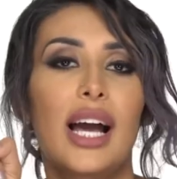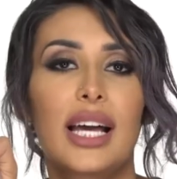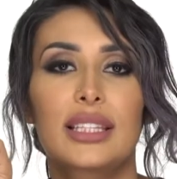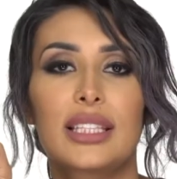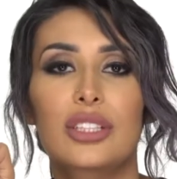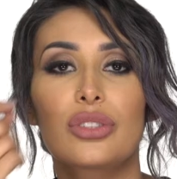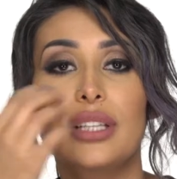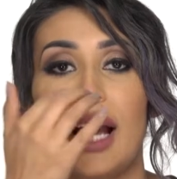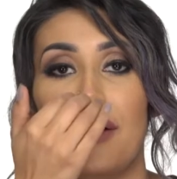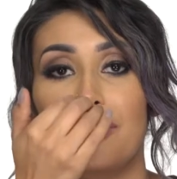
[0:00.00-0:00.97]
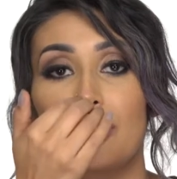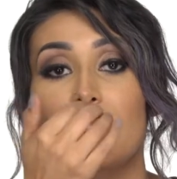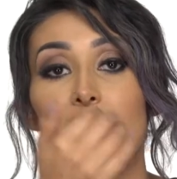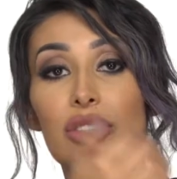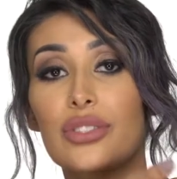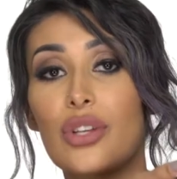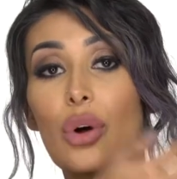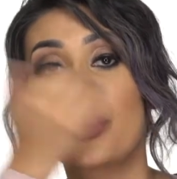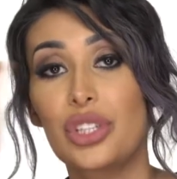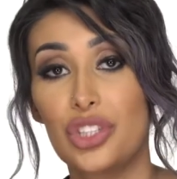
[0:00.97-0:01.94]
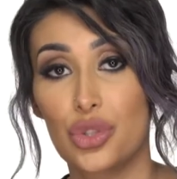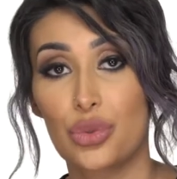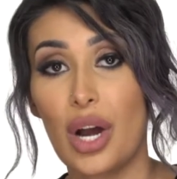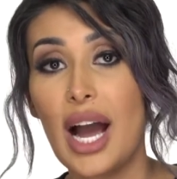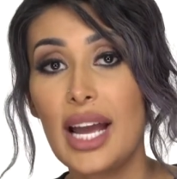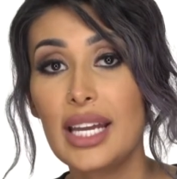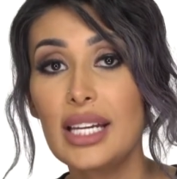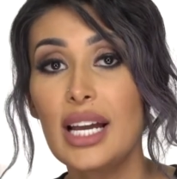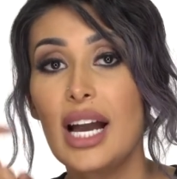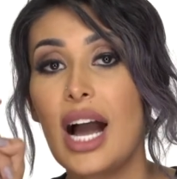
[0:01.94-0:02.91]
and literally after the glitter is already dry,